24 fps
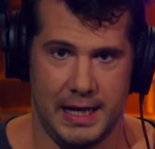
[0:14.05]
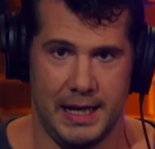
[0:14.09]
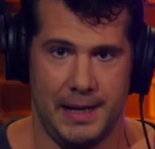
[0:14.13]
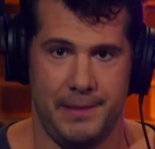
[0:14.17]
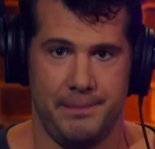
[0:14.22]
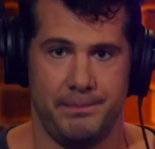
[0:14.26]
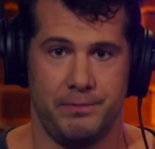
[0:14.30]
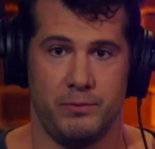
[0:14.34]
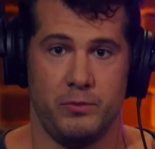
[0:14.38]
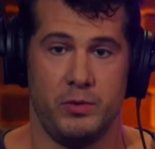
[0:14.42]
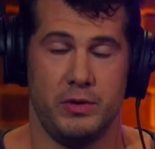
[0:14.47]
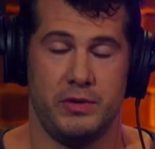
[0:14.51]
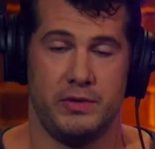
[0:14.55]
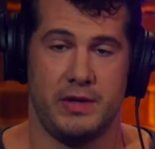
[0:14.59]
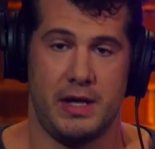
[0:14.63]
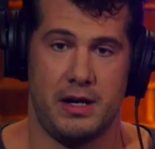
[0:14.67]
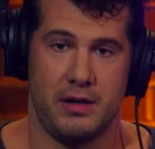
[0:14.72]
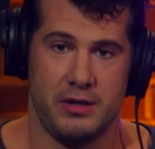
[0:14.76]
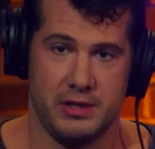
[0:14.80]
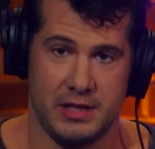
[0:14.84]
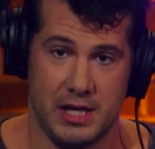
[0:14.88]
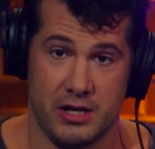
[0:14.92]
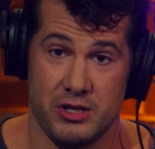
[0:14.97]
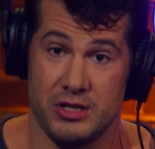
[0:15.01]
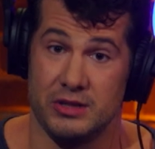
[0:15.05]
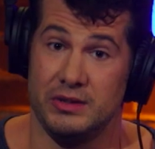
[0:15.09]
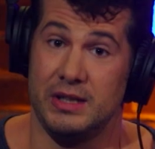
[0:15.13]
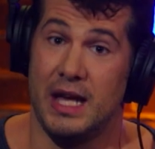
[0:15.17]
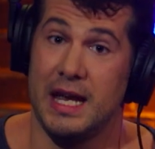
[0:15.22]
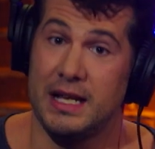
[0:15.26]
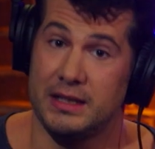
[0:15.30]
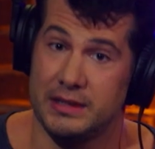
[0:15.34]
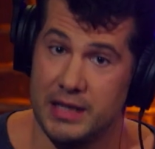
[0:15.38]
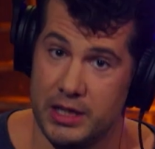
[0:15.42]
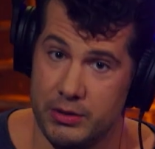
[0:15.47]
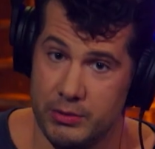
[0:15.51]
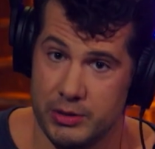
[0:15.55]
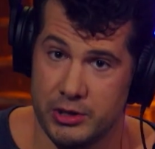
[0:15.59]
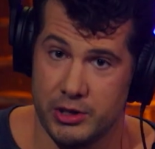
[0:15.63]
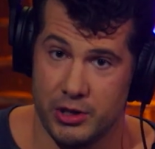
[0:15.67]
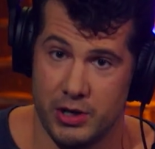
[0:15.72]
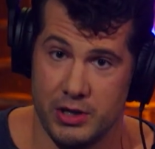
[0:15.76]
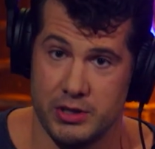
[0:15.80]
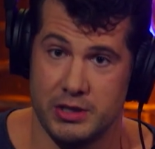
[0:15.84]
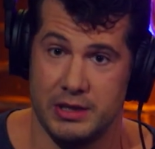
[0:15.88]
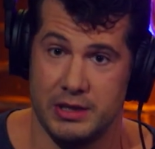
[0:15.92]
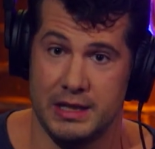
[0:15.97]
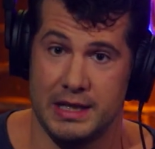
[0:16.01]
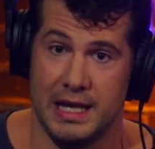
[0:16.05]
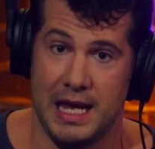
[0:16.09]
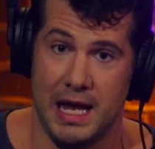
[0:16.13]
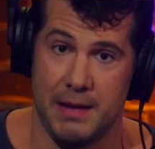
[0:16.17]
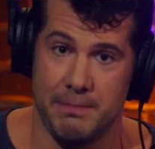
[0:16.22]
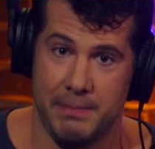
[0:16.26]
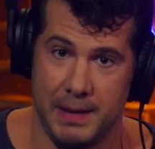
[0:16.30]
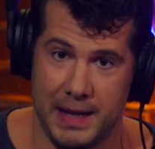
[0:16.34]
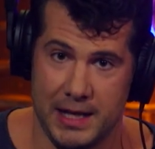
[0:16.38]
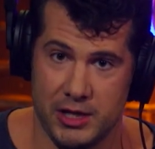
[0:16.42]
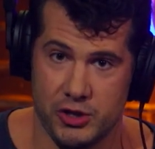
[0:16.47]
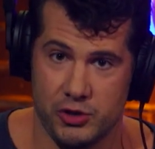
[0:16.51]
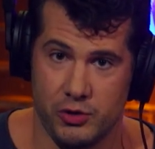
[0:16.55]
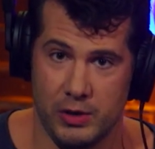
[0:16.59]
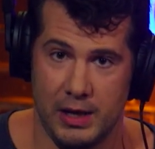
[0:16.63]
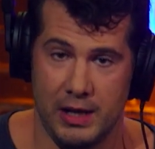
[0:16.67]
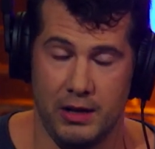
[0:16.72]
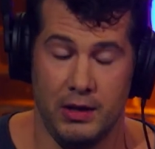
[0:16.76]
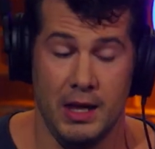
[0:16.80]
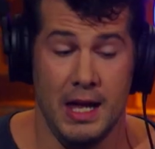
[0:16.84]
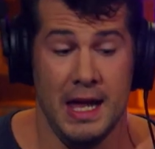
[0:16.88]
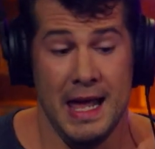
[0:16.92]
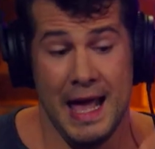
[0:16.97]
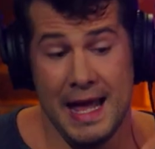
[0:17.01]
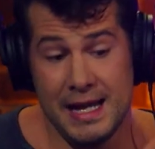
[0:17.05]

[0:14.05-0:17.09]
um, with Senator Sanders likely to return to the campaign trail.